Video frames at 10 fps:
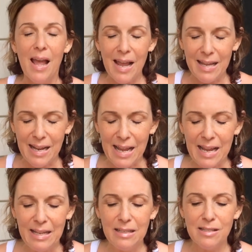it
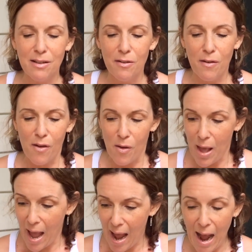is
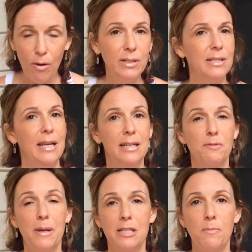how it
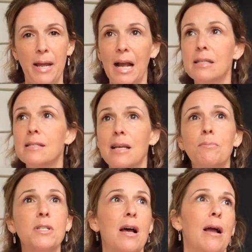is meant to be. And
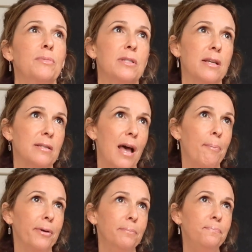sometimes things
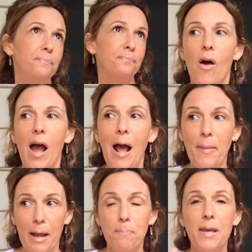happen and
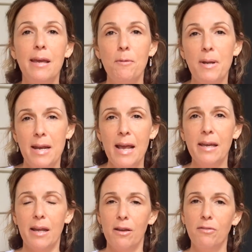they appear to be
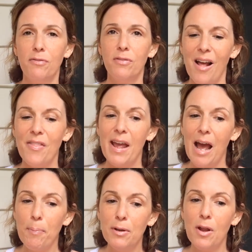negative. They
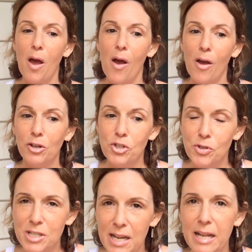happen
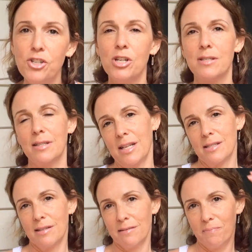to teach us a
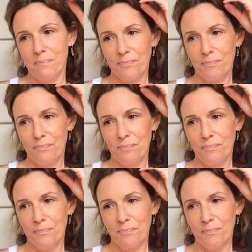lesson.